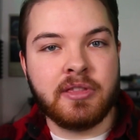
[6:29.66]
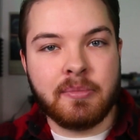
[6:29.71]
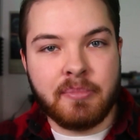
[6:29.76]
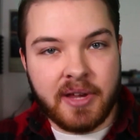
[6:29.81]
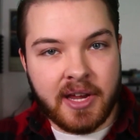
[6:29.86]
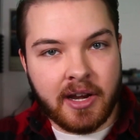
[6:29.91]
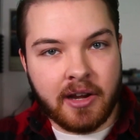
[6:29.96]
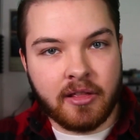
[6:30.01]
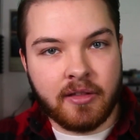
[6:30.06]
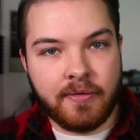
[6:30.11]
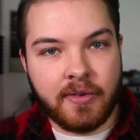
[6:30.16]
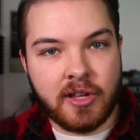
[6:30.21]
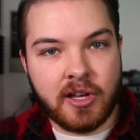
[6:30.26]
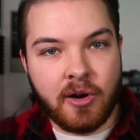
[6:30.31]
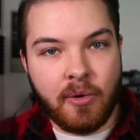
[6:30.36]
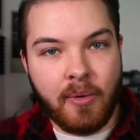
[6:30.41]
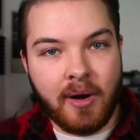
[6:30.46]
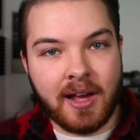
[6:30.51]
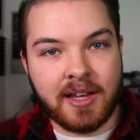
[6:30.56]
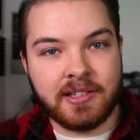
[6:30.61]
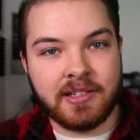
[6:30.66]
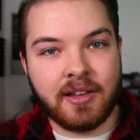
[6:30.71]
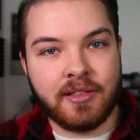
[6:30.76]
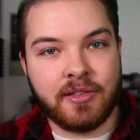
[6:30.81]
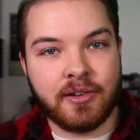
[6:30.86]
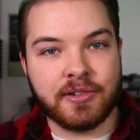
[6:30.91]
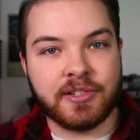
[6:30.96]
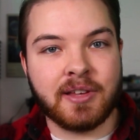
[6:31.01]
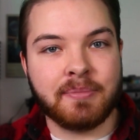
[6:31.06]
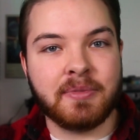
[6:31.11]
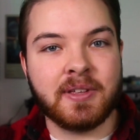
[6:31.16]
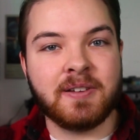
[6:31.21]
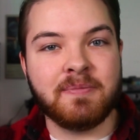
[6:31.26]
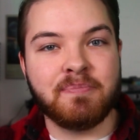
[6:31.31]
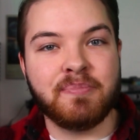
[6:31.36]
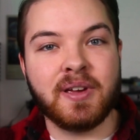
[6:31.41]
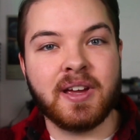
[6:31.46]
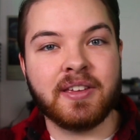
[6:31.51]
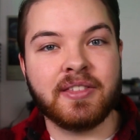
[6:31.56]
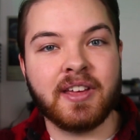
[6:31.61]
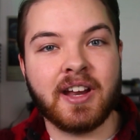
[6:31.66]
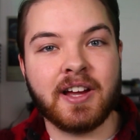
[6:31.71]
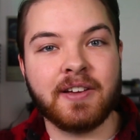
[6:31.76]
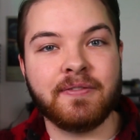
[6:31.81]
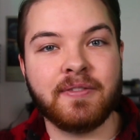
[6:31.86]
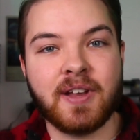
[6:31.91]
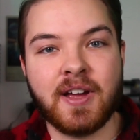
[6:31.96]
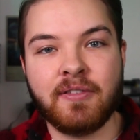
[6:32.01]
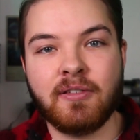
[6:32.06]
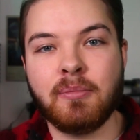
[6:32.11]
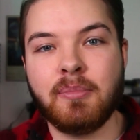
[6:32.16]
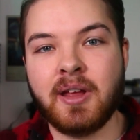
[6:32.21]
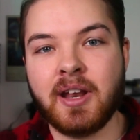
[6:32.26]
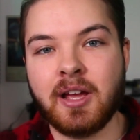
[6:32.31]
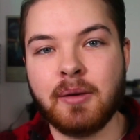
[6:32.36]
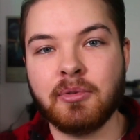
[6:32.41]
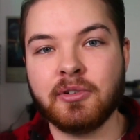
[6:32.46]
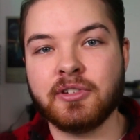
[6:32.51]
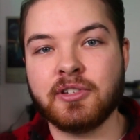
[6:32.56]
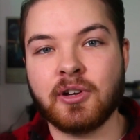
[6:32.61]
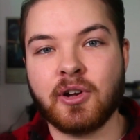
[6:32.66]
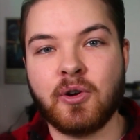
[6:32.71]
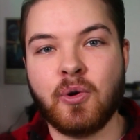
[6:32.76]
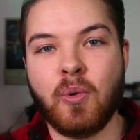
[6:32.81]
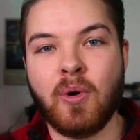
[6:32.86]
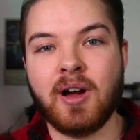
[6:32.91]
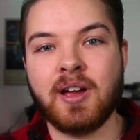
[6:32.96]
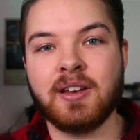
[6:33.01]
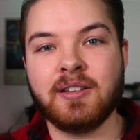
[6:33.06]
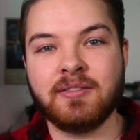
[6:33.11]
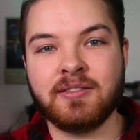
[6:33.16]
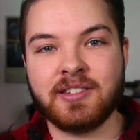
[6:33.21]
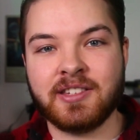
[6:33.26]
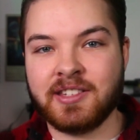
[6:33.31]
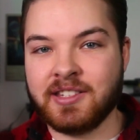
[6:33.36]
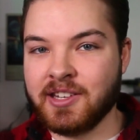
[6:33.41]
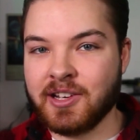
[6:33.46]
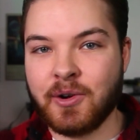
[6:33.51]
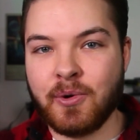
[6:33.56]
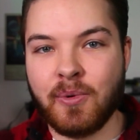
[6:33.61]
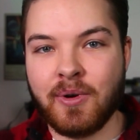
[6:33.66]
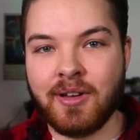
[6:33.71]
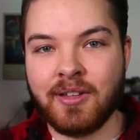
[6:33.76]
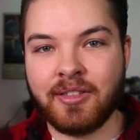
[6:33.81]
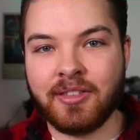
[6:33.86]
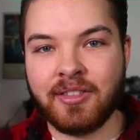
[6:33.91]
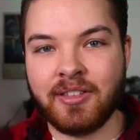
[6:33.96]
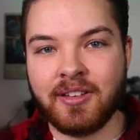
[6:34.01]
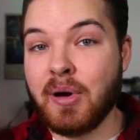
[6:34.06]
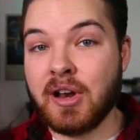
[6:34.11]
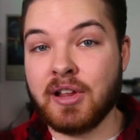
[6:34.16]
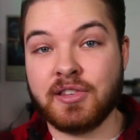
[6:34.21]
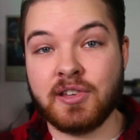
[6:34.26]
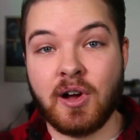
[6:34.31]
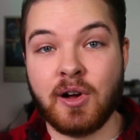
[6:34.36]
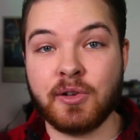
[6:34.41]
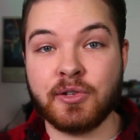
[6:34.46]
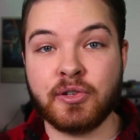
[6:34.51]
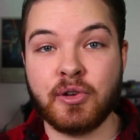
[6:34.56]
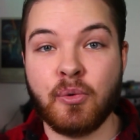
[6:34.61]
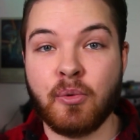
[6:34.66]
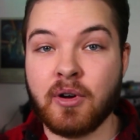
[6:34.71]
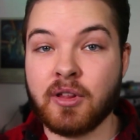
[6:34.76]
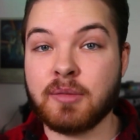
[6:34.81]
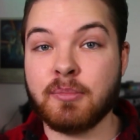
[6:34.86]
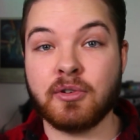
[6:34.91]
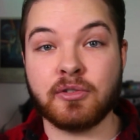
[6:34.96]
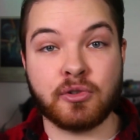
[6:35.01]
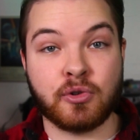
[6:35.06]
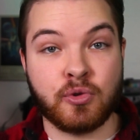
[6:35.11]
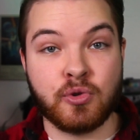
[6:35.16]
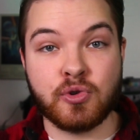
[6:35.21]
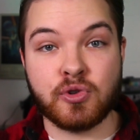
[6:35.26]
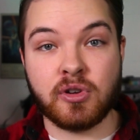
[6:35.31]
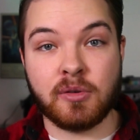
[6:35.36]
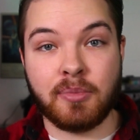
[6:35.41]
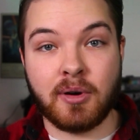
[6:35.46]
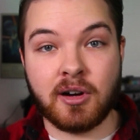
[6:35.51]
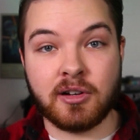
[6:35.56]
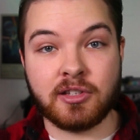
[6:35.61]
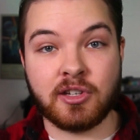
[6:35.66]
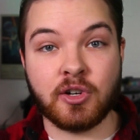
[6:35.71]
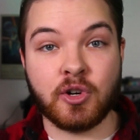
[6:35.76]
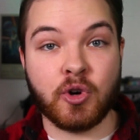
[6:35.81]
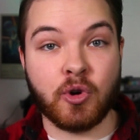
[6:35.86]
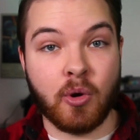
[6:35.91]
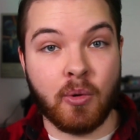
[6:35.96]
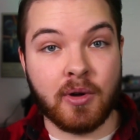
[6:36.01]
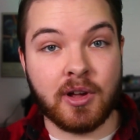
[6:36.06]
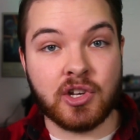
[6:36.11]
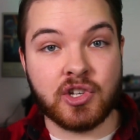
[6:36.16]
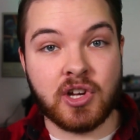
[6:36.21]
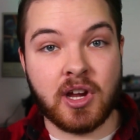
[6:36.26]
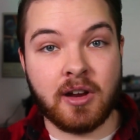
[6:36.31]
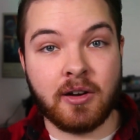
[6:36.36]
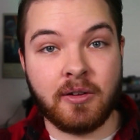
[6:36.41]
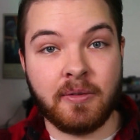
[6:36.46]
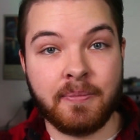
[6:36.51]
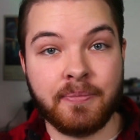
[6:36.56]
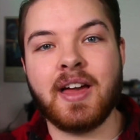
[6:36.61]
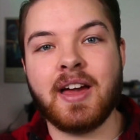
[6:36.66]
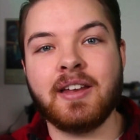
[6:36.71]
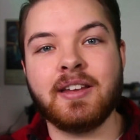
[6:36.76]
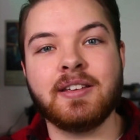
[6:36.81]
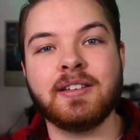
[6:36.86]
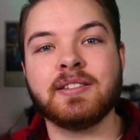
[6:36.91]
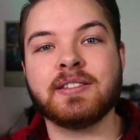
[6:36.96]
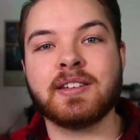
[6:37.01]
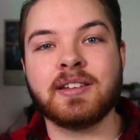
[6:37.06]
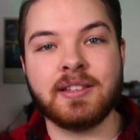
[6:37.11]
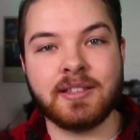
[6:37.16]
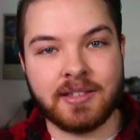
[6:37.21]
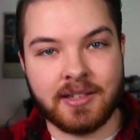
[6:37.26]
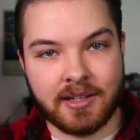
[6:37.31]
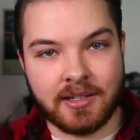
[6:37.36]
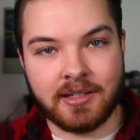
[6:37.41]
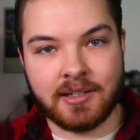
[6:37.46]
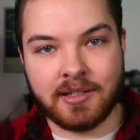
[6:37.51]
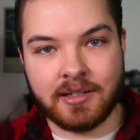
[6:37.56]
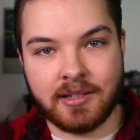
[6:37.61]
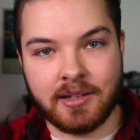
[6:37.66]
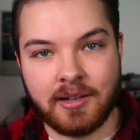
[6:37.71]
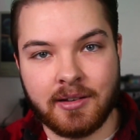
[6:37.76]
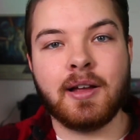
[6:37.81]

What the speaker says: in the beginning of the video when I said there's something big that I've never been able to quite stick with, but it's also one of the most crucial parts to growing a channel? That is consistency.